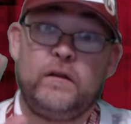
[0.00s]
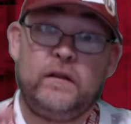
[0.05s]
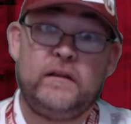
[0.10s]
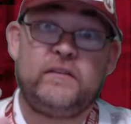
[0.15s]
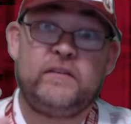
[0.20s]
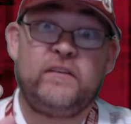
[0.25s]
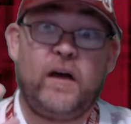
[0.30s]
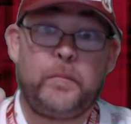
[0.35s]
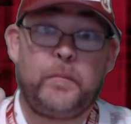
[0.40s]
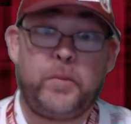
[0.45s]

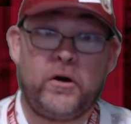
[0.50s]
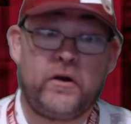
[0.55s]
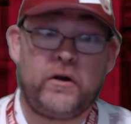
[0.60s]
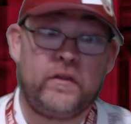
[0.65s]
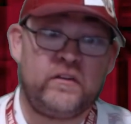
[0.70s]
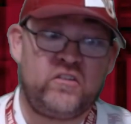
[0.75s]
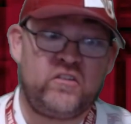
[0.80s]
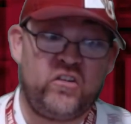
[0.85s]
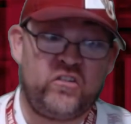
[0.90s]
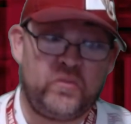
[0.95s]
least not part of
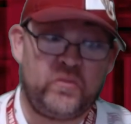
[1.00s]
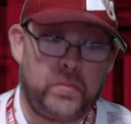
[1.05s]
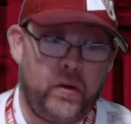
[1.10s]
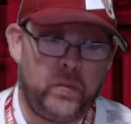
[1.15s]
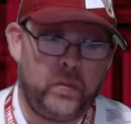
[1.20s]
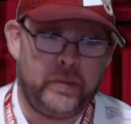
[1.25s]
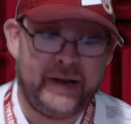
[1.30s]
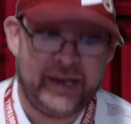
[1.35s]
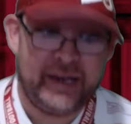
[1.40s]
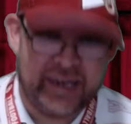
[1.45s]
the Cheeze-It Bowl,
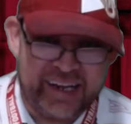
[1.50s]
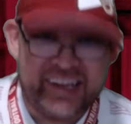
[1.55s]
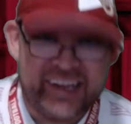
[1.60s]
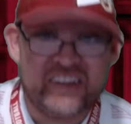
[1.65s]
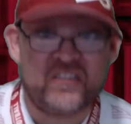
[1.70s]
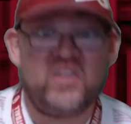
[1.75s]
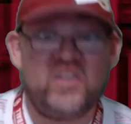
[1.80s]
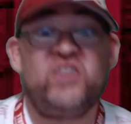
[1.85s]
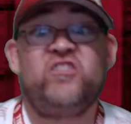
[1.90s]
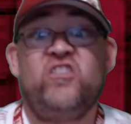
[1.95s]
but it
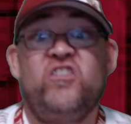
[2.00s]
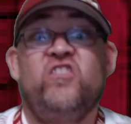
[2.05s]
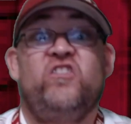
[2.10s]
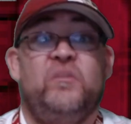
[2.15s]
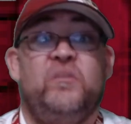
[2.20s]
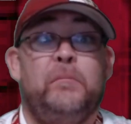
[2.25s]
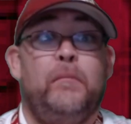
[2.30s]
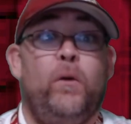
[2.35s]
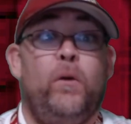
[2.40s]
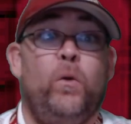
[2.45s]
is the
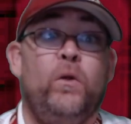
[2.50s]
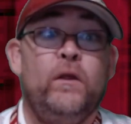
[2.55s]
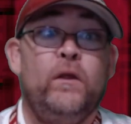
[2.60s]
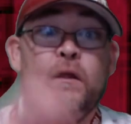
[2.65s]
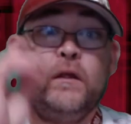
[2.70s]
Cheeze-It Bowl.